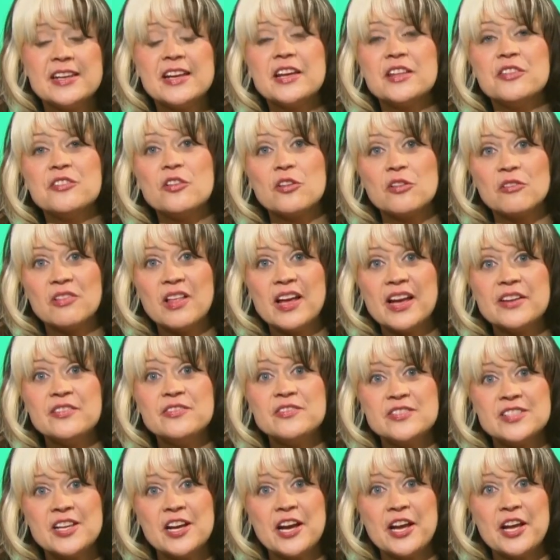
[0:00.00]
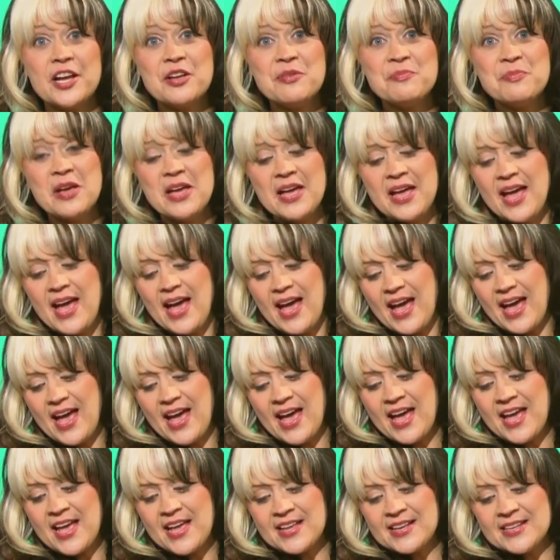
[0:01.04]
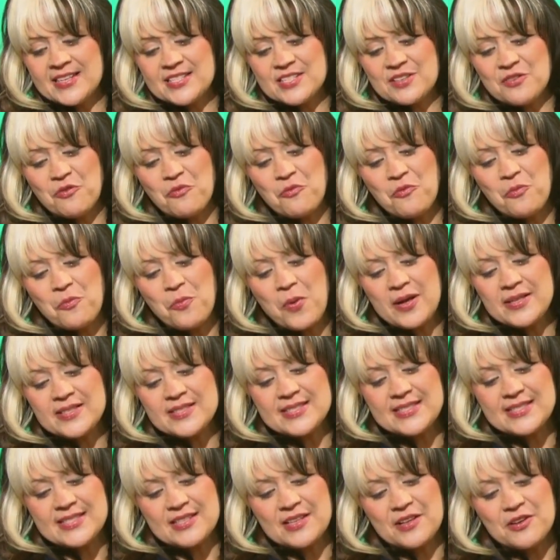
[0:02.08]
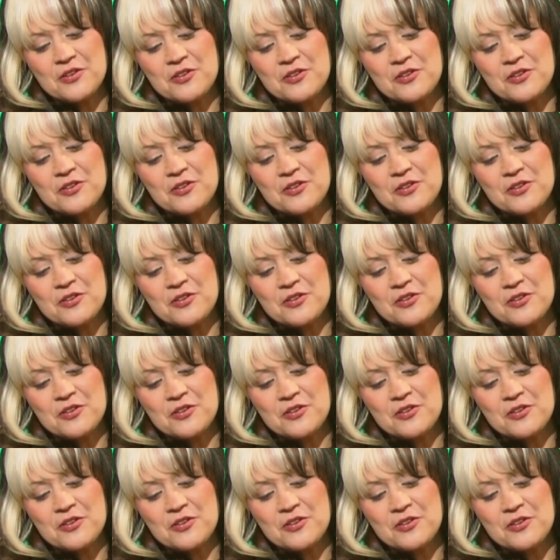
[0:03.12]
D in their lifetime. And what's